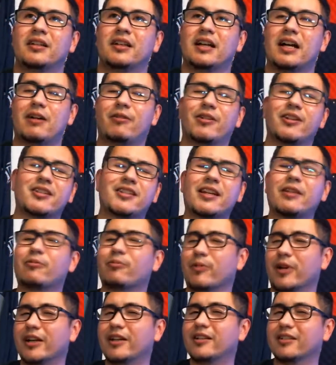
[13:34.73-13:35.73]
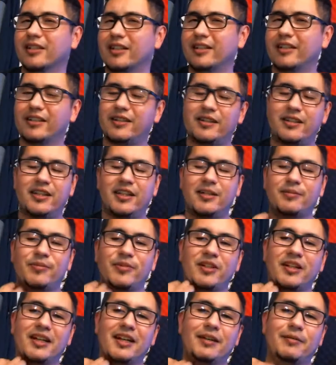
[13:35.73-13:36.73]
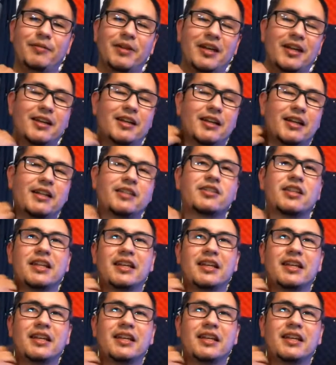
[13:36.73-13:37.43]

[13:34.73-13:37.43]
I wouldn't say regulated thing, but it's